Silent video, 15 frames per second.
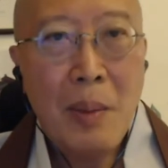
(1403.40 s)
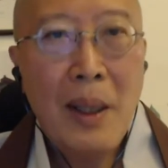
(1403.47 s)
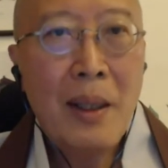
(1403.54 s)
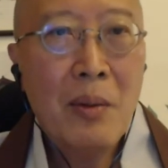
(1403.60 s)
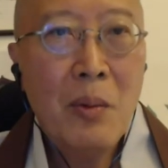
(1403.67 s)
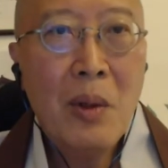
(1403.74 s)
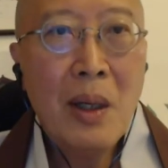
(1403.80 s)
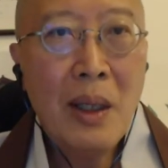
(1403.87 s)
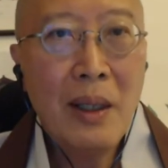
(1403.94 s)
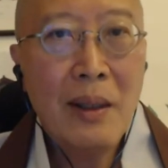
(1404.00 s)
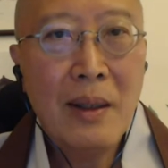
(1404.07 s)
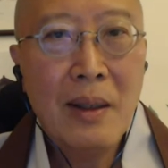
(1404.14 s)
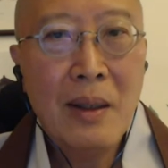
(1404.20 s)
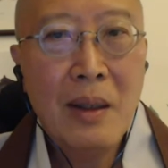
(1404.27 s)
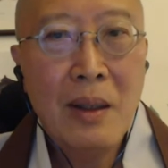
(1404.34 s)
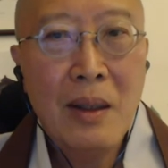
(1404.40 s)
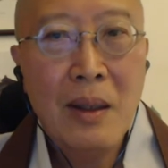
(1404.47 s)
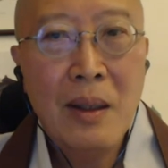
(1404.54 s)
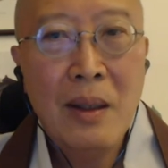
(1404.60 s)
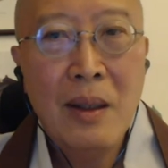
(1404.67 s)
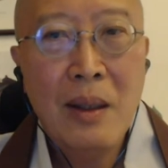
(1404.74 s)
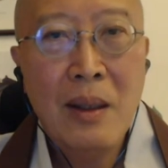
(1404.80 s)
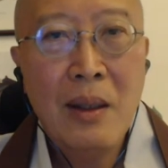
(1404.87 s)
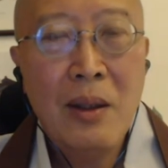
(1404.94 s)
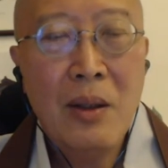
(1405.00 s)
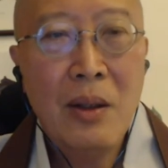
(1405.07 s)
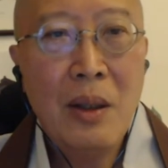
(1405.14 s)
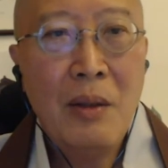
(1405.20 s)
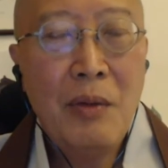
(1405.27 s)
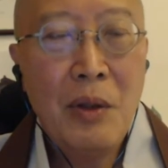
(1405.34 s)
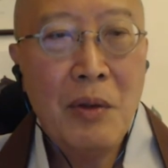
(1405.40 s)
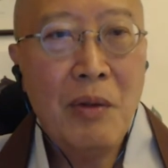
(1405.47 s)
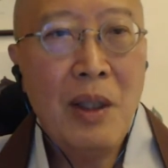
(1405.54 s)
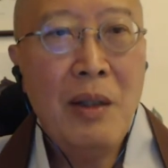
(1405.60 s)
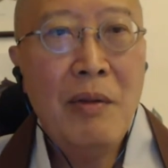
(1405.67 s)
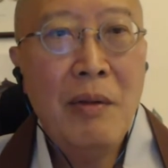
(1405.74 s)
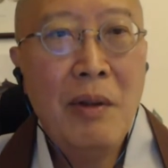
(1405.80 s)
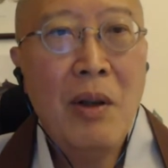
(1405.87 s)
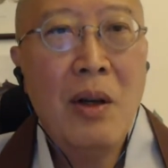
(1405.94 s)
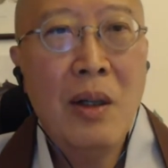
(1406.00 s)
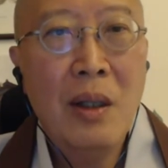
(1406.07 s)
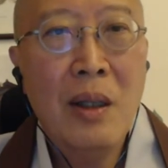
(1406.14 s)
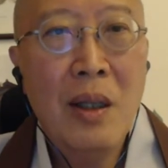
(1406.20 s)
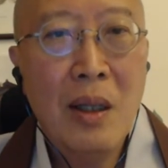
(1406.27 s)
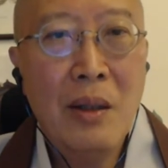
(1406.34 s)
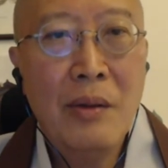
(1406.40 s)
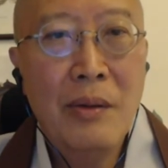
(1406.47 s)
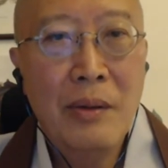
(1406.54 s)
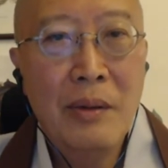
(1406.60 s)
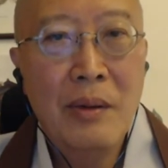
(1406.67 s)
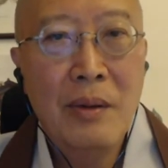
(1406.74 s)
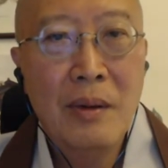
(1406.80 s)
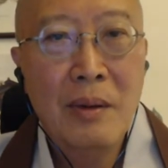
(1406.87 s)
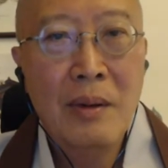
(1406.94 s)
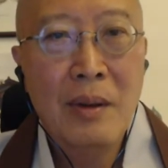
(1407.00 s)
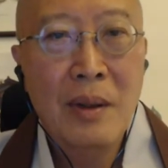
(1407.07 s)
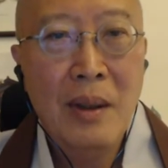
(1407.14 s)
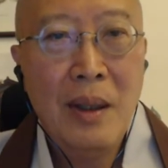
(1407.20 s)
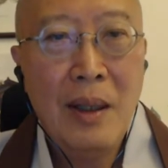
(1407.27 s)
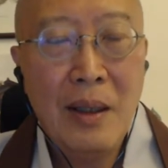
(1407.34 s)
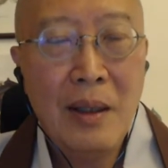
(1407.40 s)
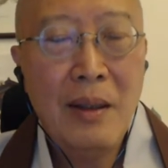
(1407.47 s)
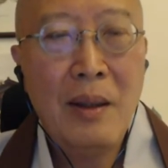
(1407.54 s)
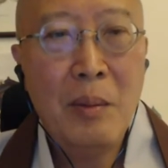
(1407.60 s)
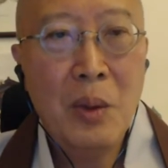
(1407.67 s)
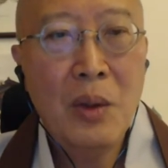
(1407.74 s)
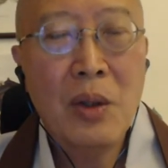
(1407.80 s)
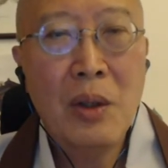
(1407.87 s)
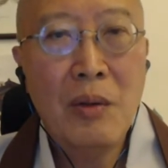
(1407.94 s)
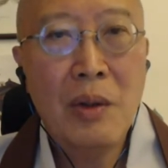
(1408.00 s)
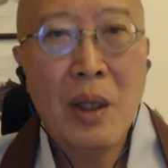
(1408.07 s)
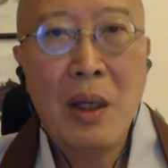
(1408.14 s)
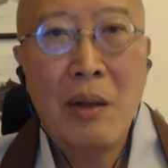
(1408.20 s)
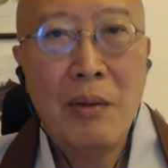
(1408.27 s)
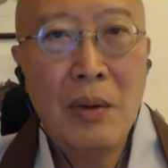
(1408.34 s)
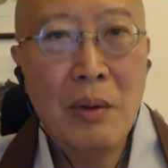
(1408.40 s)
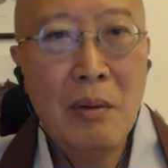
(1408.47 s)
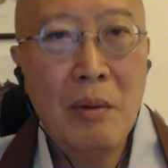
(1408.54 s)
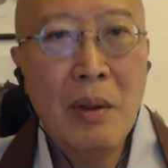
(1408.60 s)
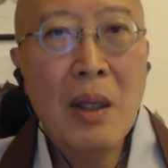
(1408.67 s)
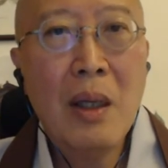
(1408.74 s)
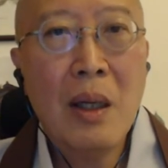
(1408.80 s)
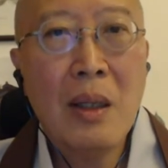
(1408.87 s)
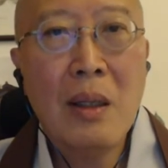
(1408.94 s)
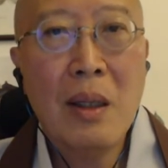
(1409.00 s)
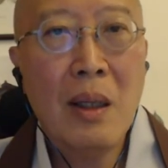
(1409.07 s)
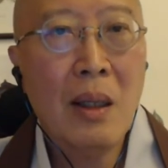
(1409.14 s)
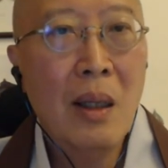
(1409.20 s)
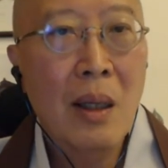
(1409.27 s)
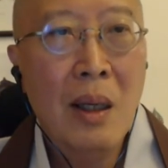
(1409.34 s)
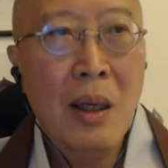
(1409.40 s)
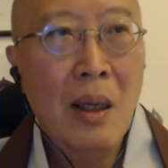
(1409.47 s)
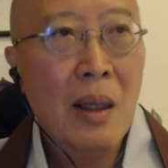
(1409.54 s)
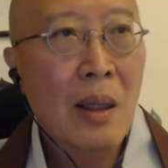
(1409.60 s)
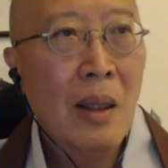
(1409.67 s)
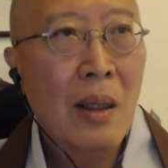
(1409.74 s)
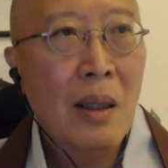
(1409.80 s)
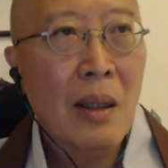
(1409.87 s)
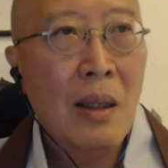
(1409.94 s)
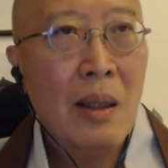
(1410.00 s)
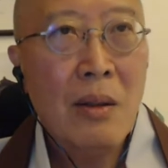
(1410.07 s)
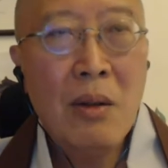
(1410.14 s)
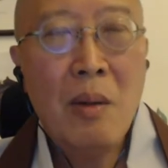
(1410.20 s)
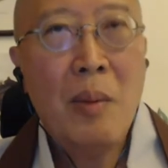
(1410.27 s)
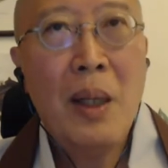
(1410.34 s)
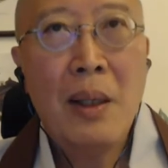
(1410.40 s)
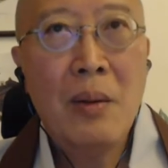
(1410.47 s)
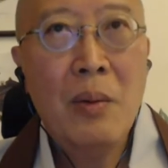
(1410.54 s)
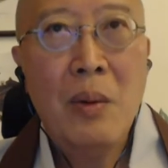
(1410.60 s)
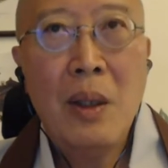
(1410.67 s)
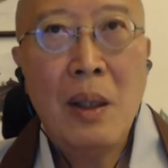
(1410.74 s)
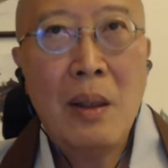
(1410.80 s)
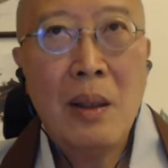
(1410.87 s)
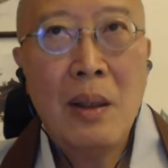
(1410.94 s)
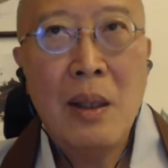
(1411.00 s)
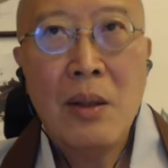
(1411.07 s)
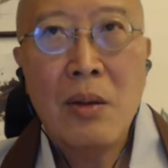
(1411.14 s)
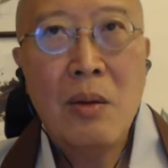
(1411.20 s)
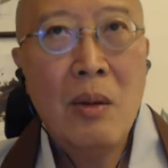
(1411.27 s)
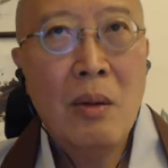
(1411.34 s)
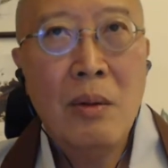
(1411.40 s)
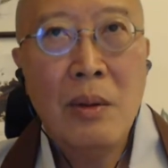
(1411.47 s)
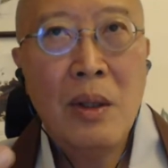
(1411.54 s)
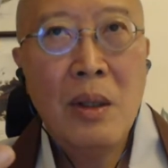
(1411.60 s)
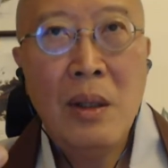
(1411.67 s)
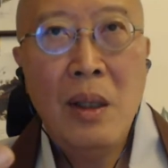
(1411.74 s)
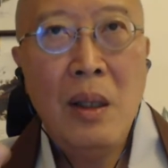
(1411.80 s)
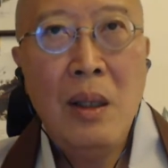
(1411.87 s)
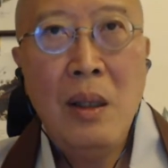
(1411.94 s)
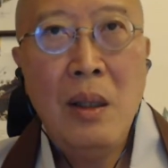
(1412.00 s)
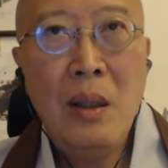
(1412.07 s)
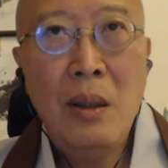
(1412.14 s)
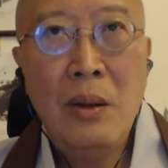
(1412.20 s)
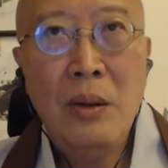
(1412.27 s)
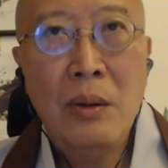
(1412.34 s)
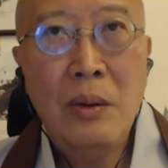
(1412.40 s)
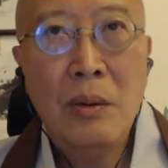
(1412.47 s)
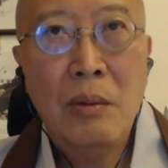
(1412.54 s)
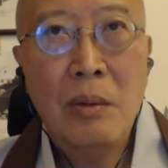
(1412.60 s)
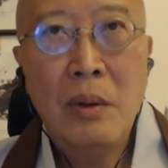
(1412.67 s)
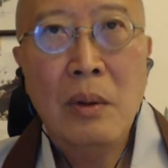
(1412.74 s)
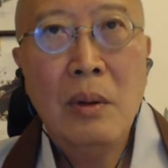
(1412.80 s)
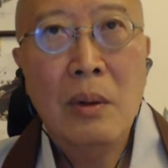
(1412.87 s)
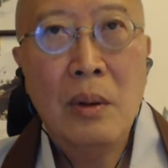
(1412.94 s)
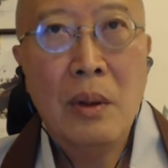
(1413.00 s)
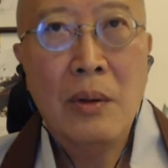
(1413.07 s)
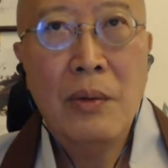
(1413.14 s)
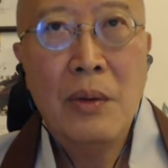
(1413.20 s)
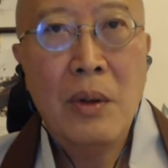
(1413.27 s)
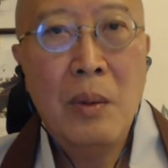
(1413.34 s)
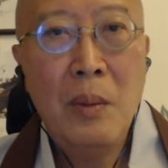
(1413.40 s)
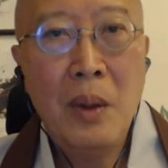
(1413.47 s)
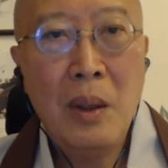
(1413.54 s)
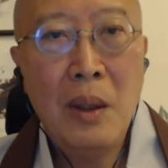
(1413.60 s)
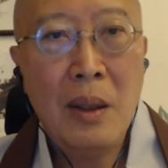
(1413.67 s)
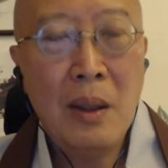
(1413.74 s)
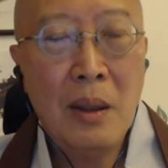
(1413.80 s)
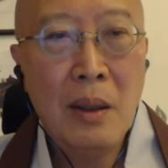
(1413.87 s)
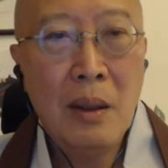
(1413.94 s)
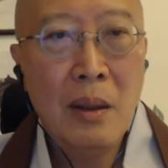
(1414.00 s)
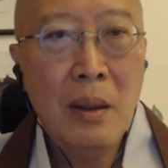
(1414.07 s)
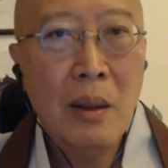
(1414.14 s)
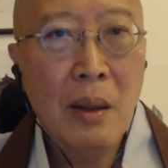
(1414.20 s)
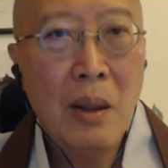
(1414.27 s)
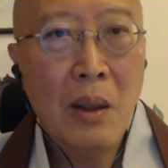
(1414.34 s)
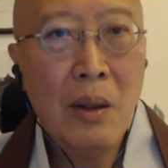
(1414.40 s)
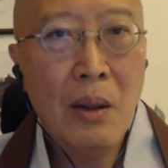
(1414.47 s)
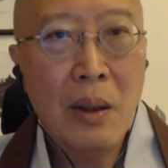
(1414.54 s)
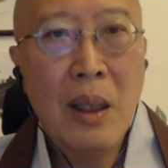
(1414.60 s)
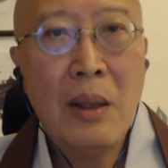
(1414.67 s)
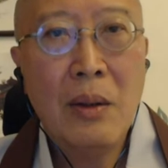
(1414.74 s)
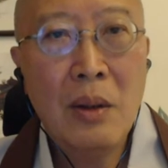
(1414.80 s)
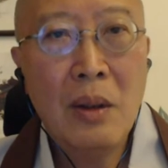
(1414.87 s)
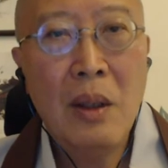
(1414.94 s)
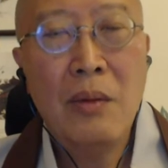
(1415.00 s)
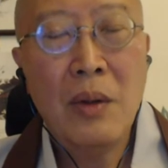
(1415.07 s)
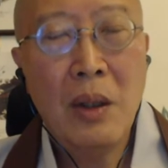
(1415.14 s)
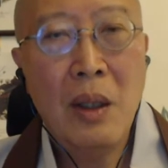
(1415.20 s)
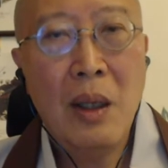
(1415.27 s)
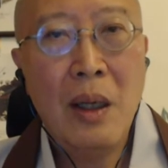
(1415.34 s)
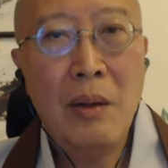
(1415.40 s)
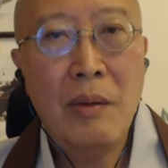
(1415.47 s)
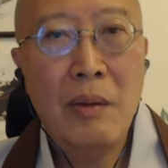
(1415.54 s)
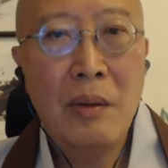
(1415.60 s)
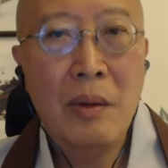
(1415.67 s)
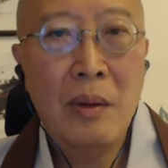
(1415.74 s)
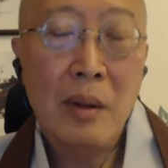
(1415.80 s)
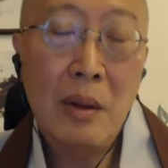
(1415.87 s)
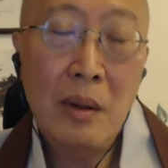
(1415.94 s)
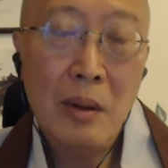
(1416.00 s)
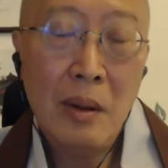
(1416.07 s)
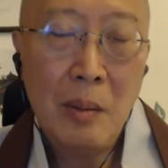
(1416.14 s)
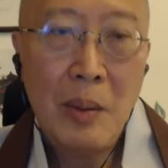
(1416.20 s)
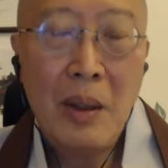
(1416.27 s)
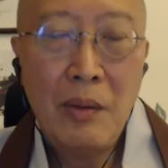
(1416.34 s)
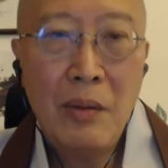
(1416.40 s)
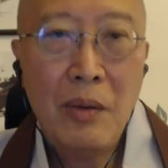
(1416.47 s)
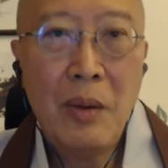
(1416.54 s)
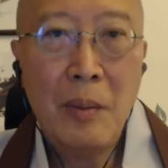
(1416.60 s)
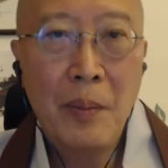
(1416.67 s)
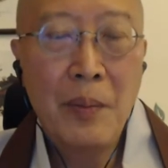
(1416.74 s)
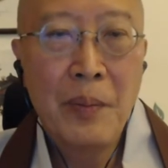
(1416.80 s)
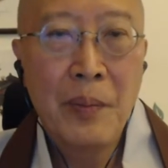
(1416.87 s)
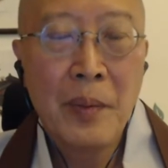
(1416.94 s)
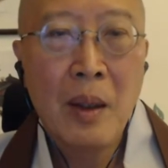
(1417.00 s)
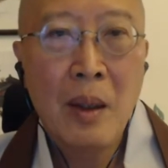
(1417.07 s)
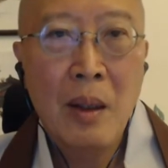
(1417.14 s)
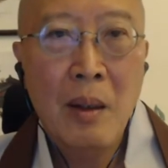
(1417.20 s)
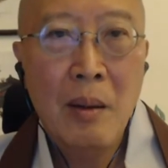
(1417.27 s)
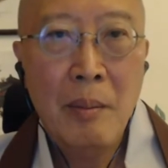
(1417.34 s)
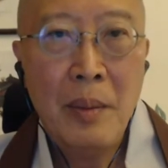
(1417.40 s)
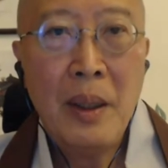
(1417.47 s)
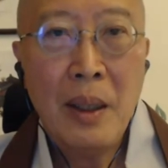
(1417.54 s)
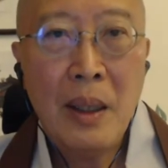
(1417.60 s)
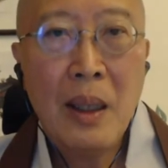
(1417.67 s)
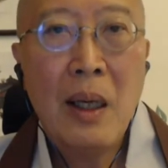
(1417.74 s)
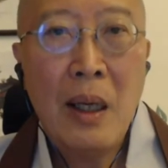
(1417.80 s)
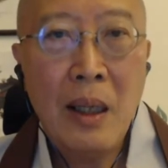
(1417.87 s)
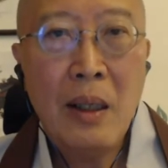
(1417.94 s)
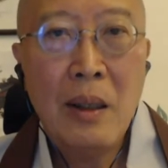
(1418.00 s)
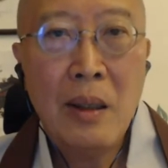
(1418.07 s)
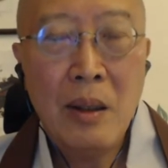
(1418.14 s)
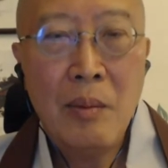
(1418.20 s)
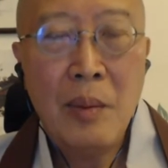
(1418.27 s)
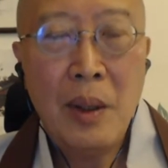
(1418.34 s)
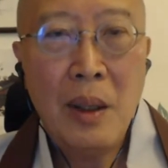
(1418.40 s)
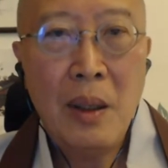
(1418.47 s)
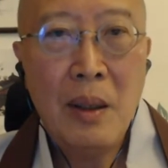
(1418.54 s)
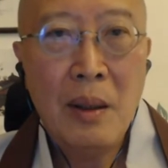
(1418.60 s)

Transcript: black and white. If you've lived long enough, and I think most of you have, you realize that it's not black and white. There's no single rule or formula on how to live your life, apart from being kind and